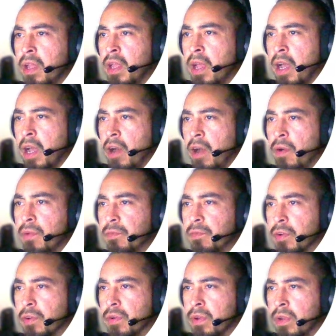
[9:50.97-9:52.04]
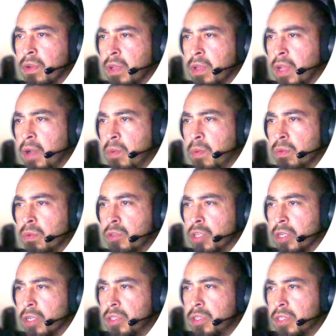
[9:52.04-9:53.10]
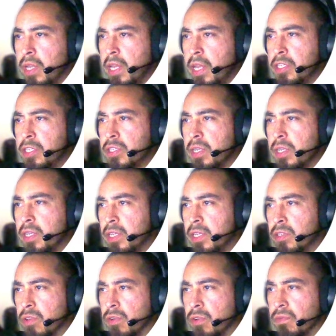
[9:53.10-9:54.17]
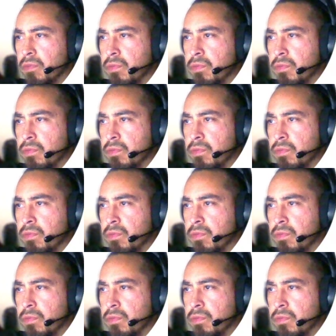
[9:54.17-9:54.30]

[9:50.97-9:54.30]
However, I will judge the nation they serve,